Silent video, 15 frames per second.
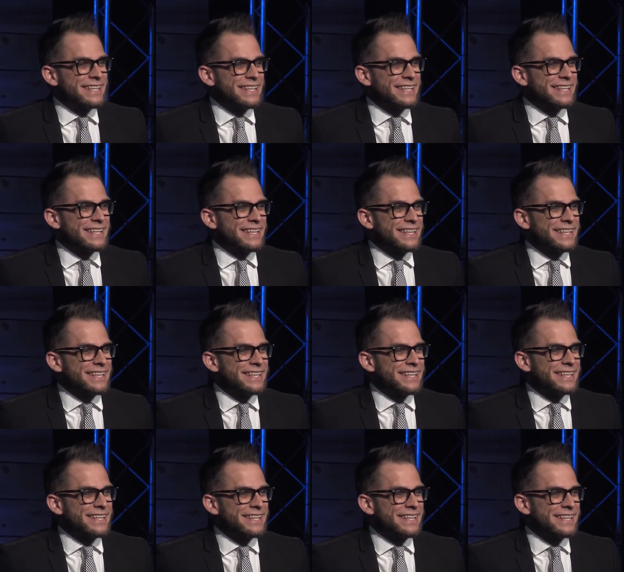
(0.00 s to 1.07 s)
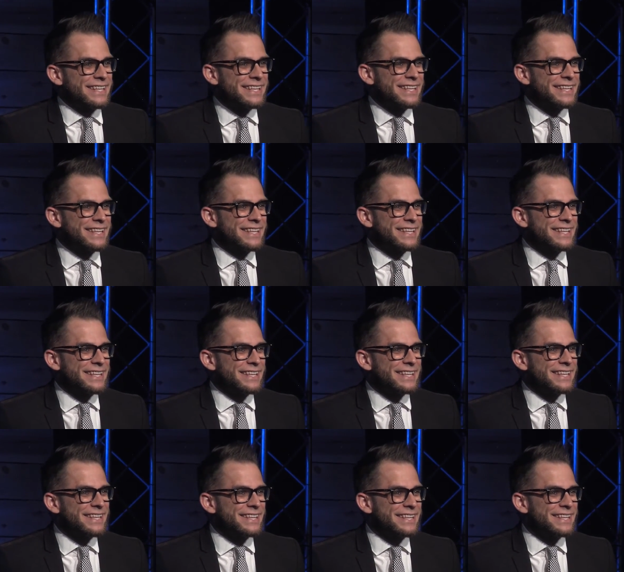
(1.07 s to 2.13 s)

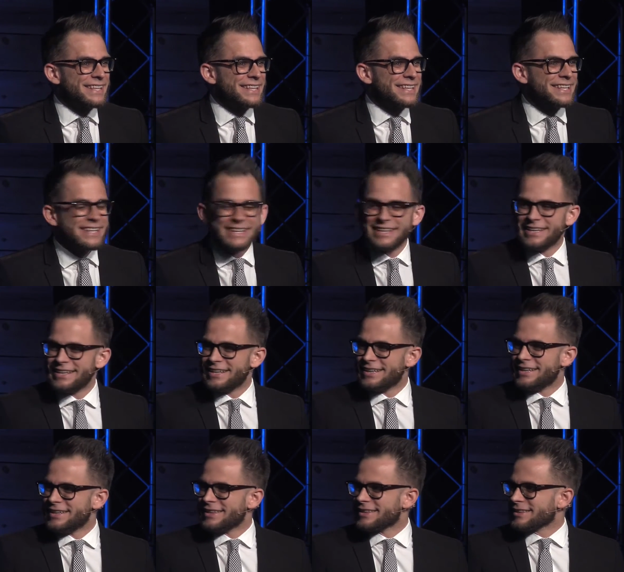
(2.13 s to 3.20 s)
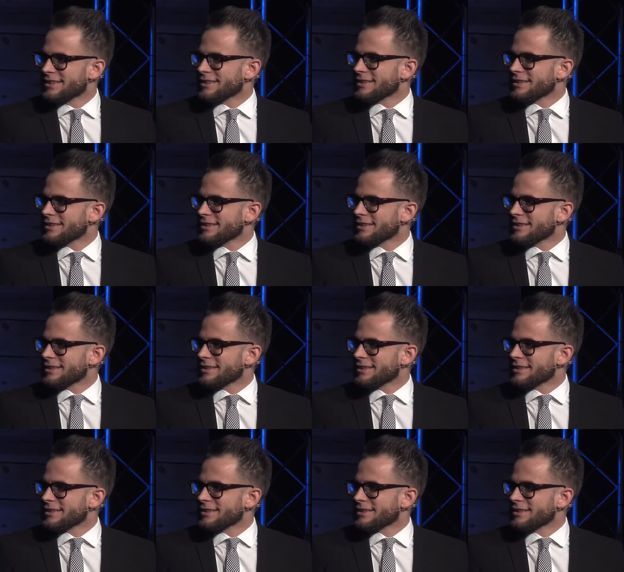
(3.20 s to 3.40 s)
No one is speaking in this clip.